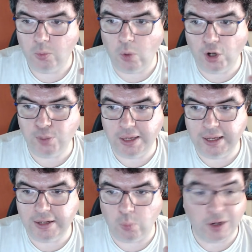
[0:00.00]
What Do You
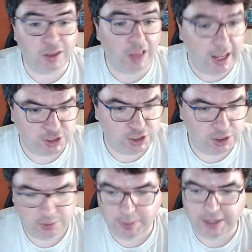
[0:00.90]
Mean We're Lost
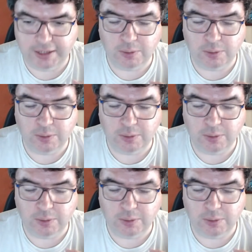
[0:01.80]
painting,